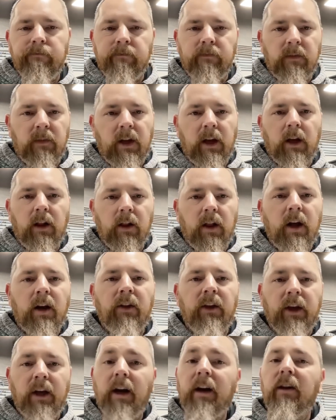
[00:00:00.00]
like a lot of
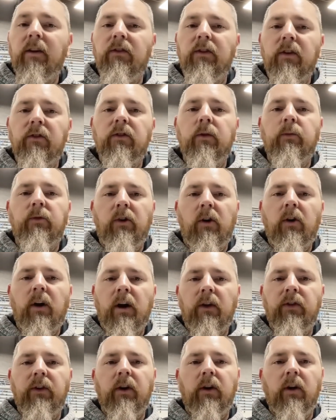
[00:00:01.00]
the cutting systems that are
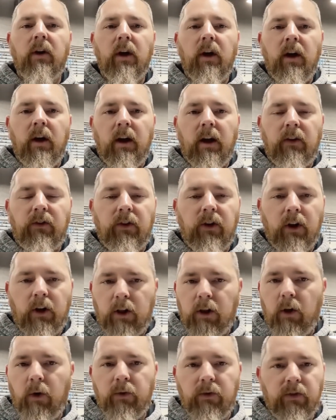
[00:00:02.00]
out there. It's an
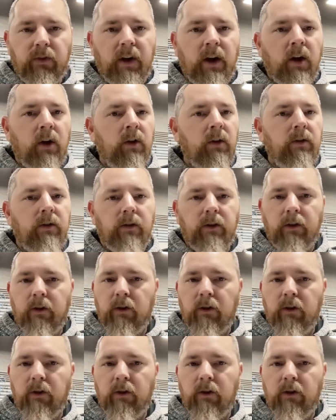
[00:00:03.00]
enclosed cell,